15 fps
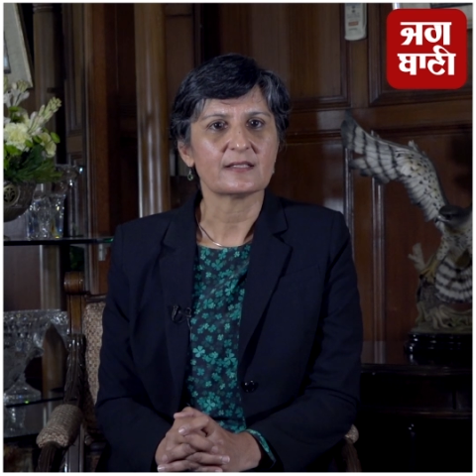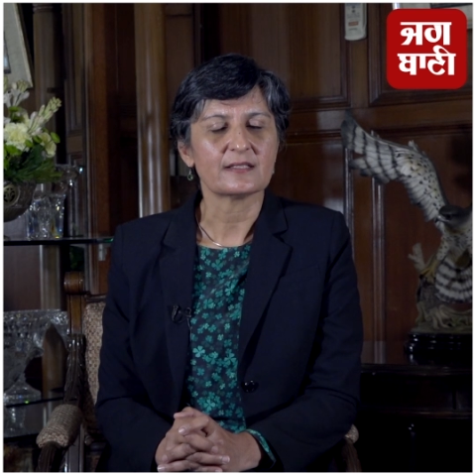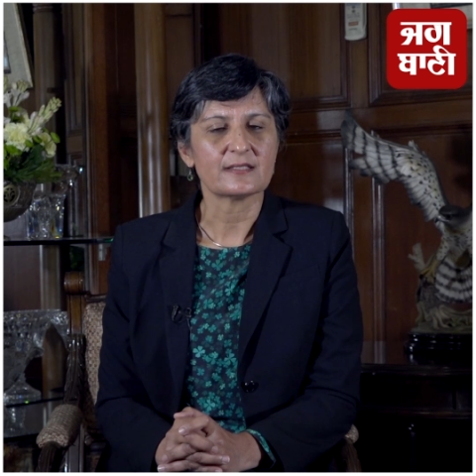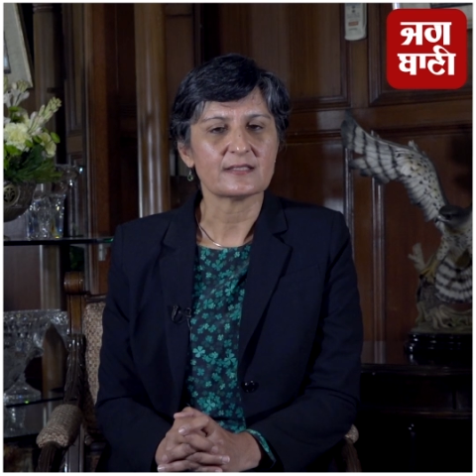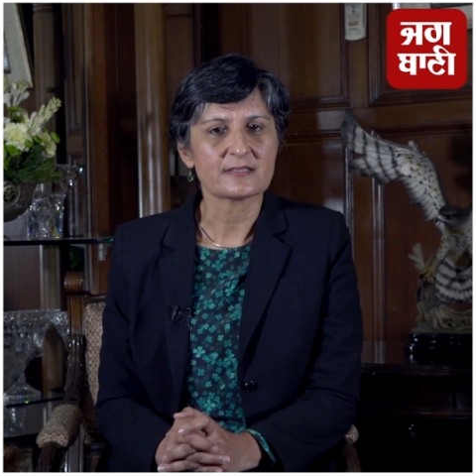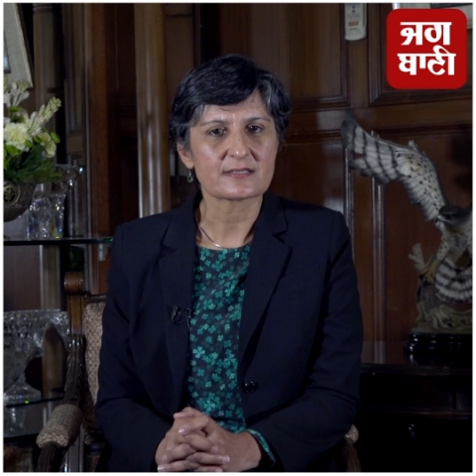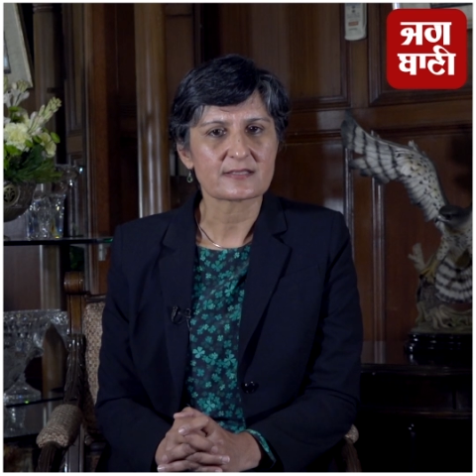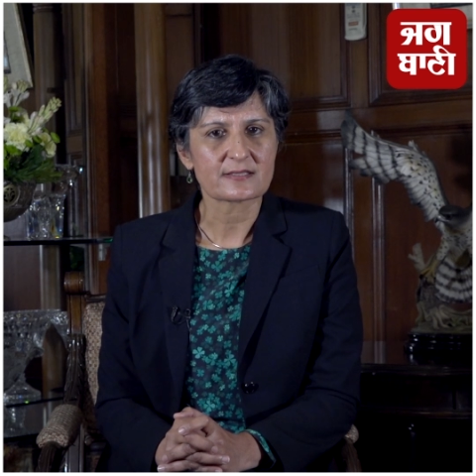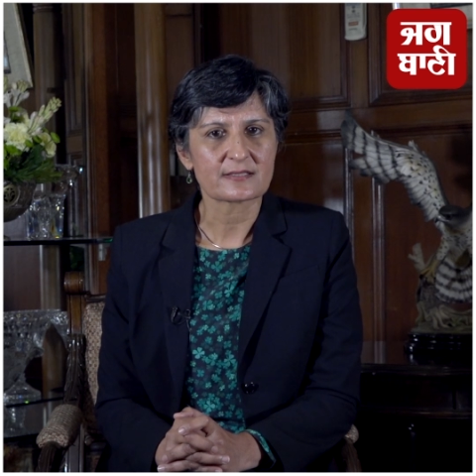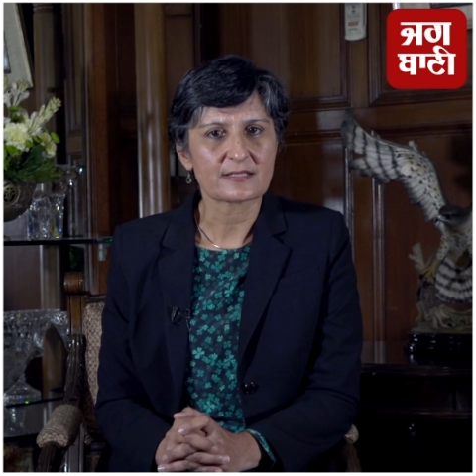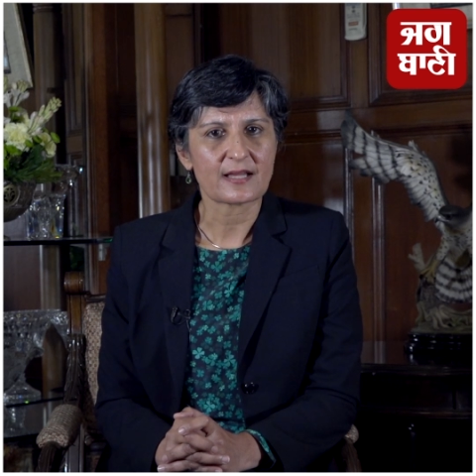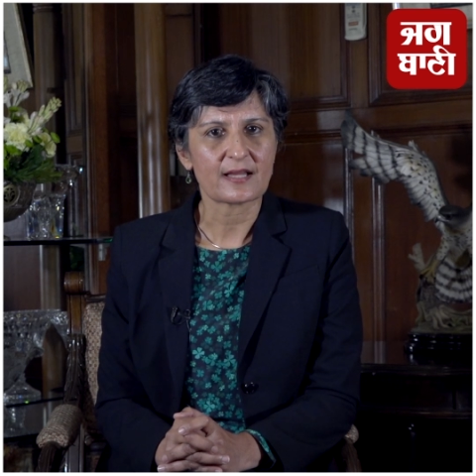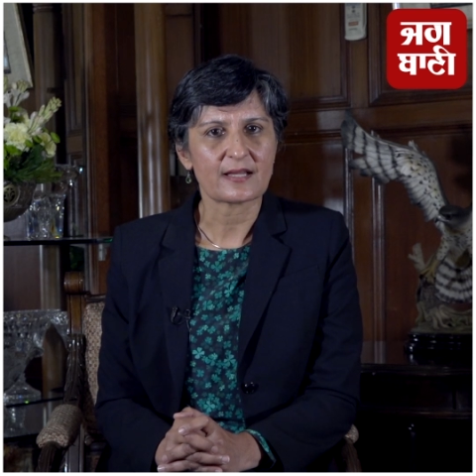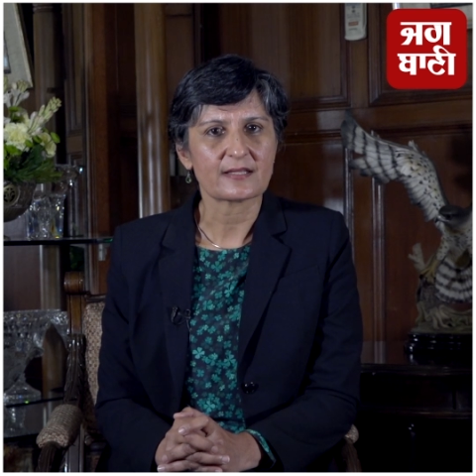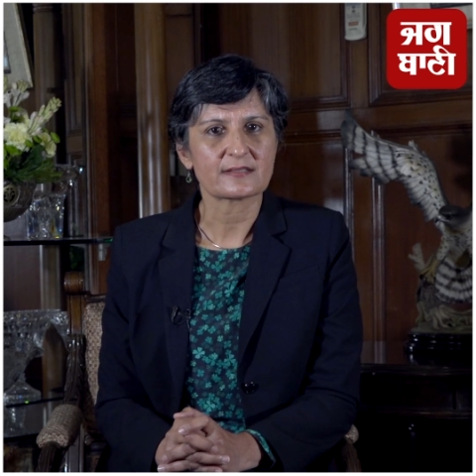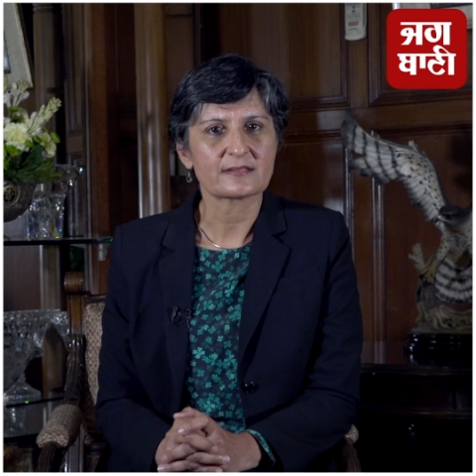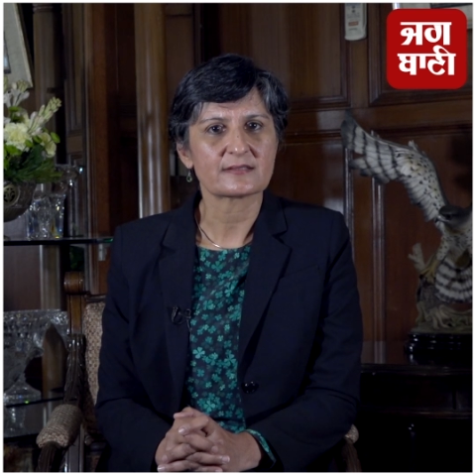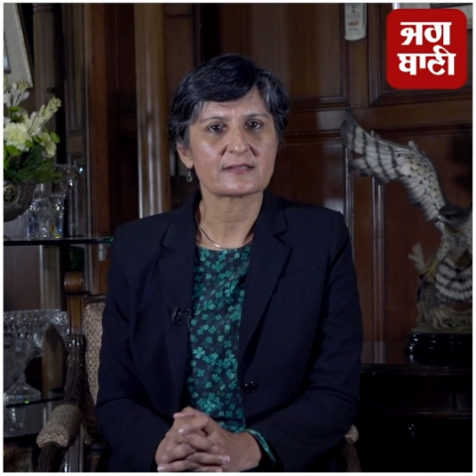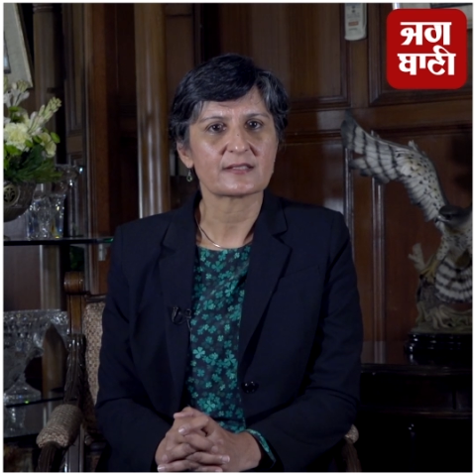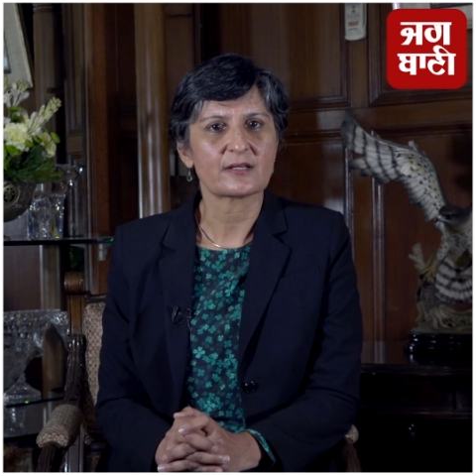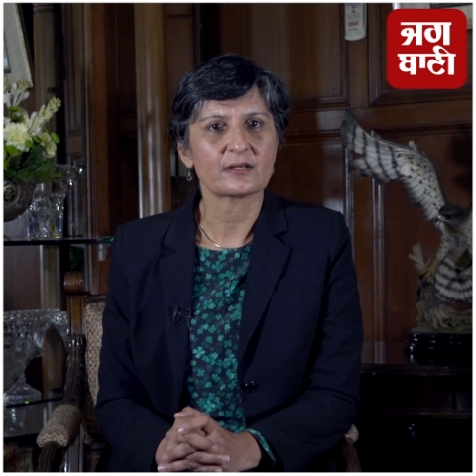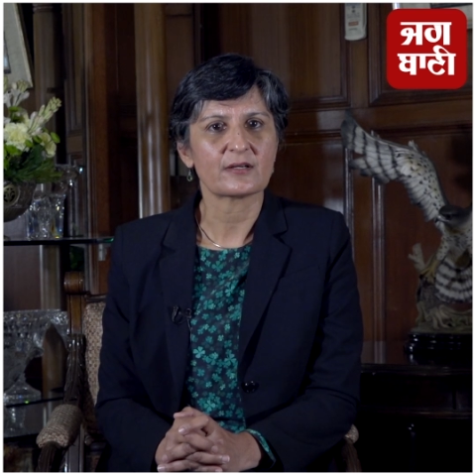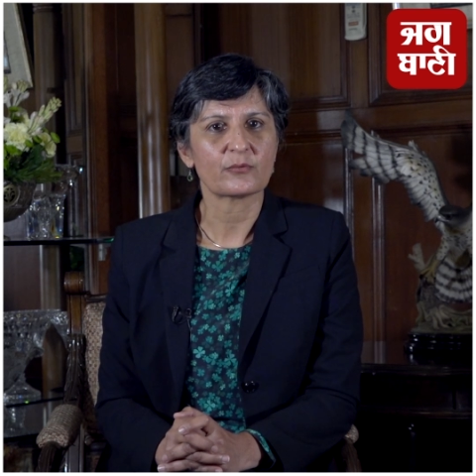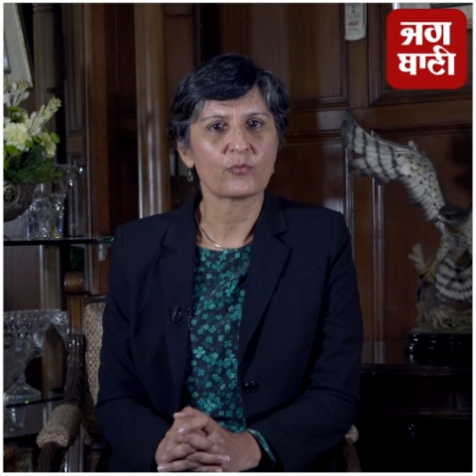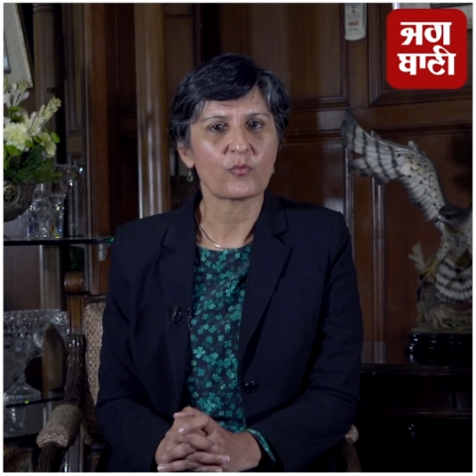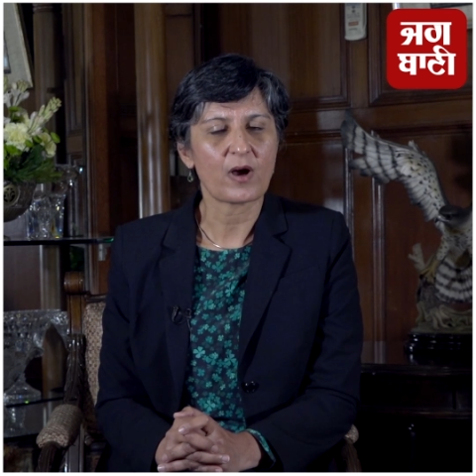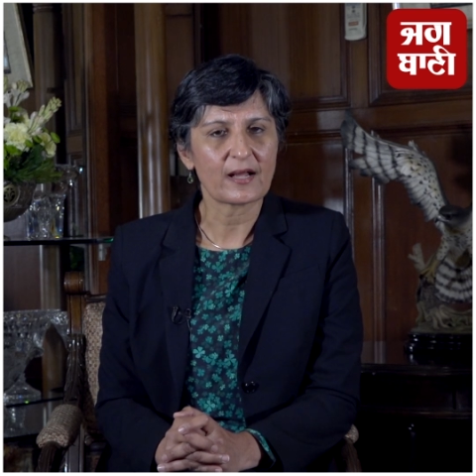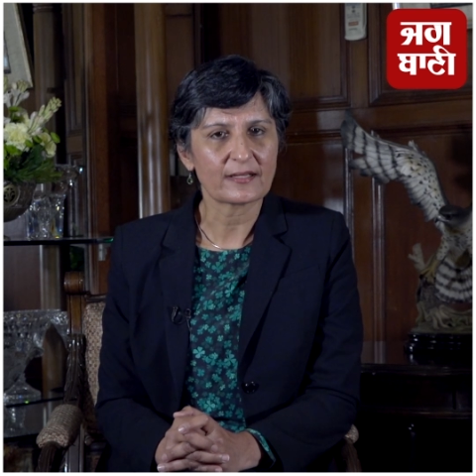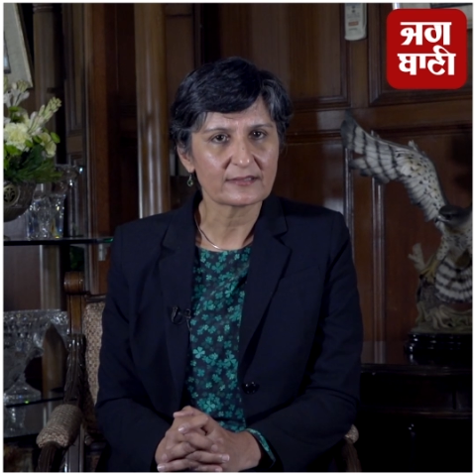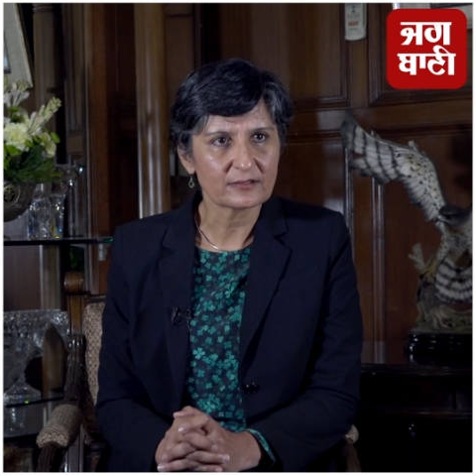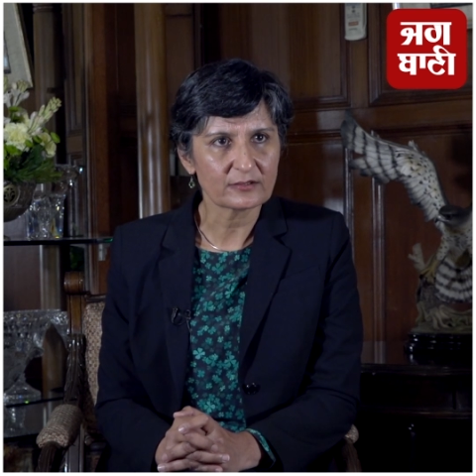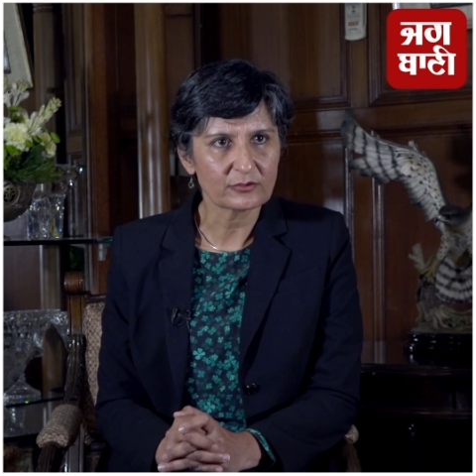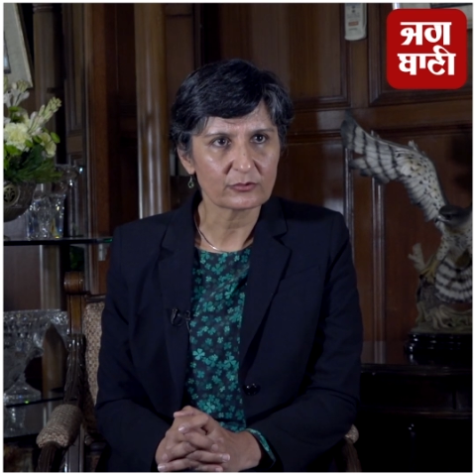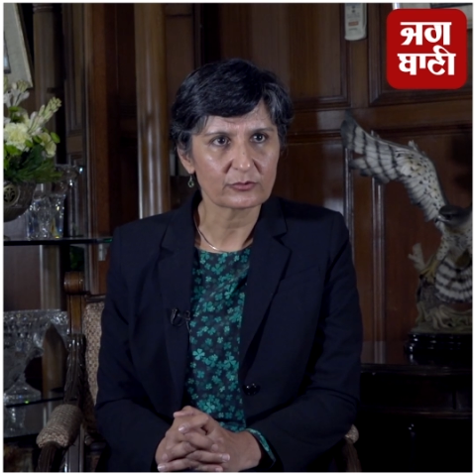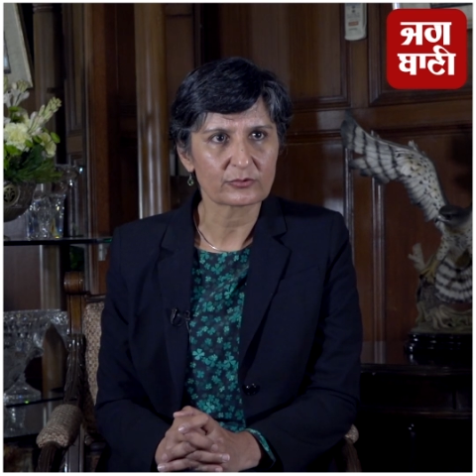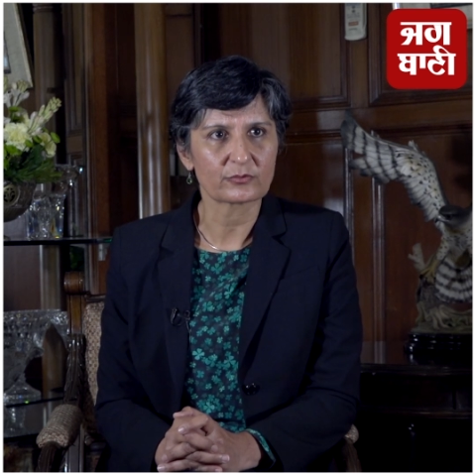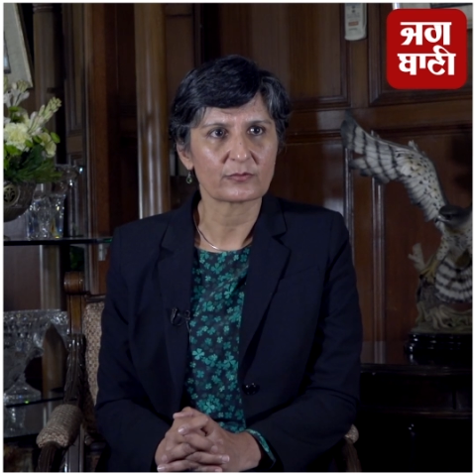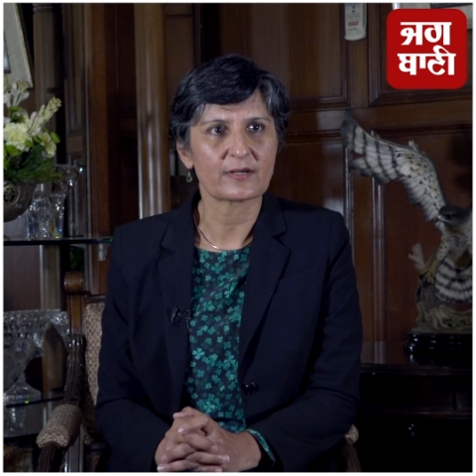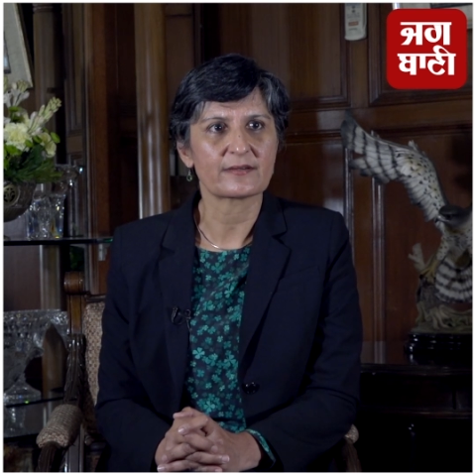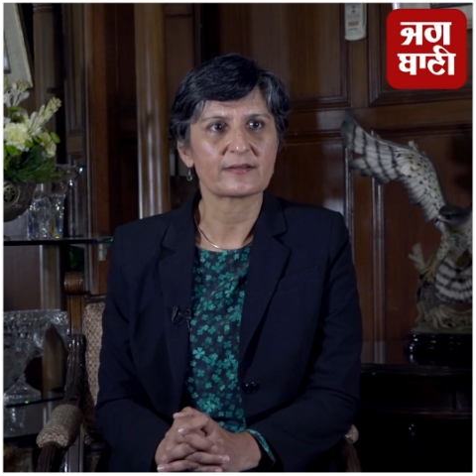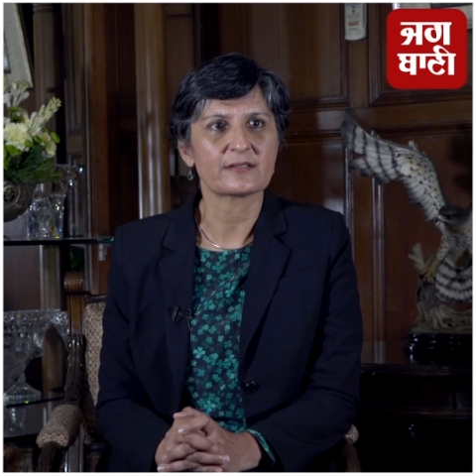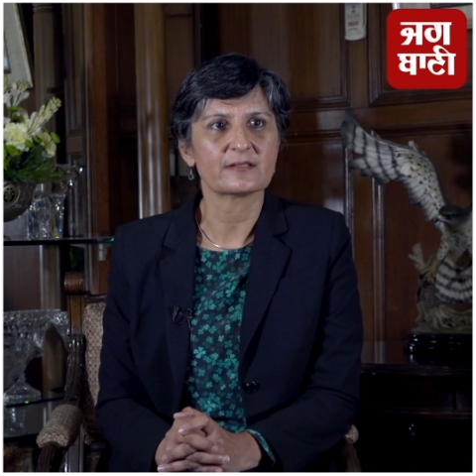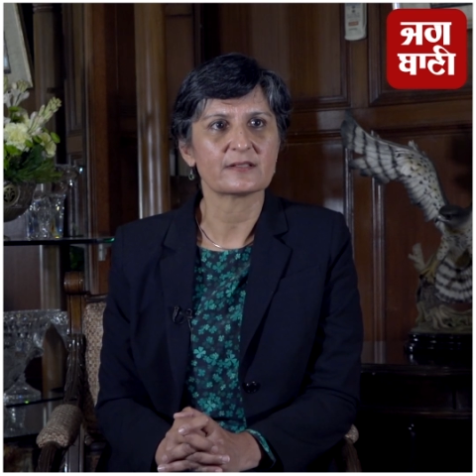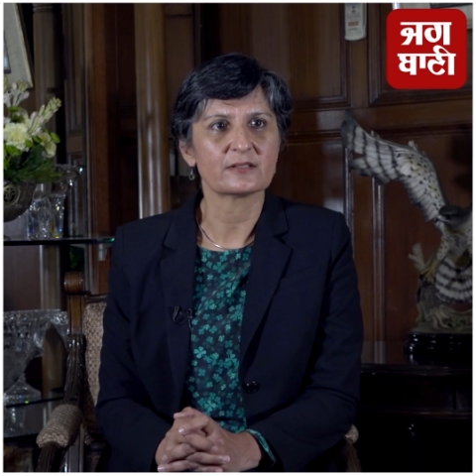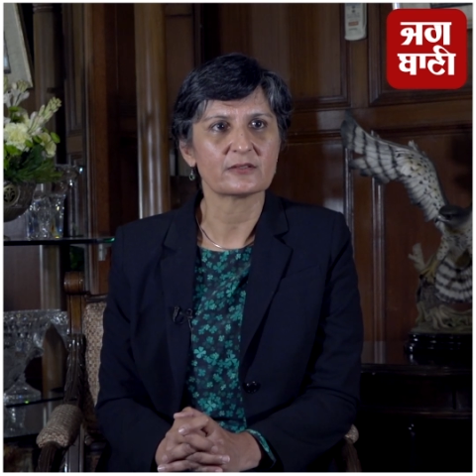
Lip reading: is that one Gurdwara